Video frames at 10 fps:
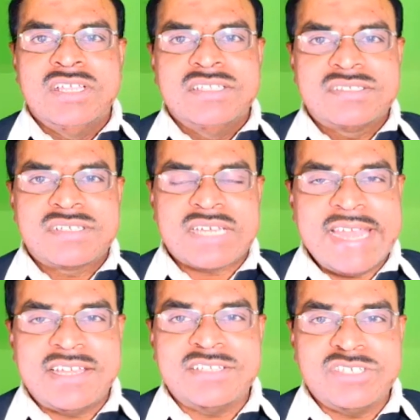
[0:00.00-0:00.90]

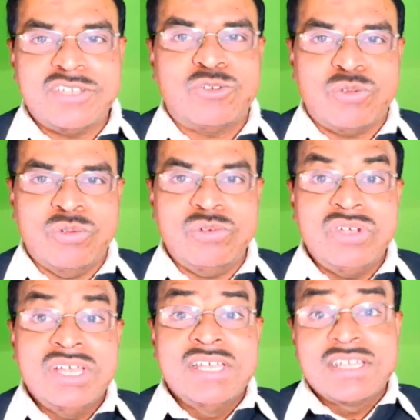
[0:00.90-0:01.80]
strategy to
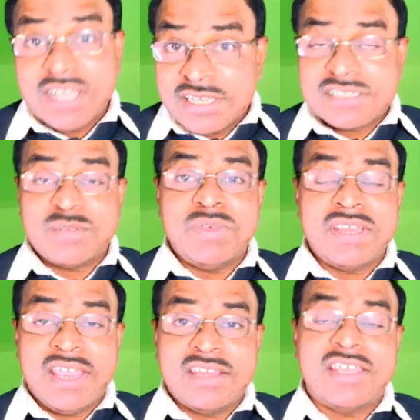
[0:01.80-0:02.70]
customer
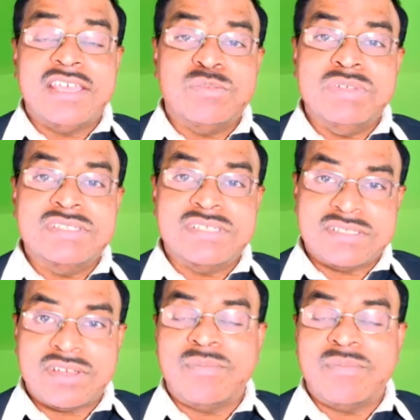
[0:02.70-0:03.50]
engagement system.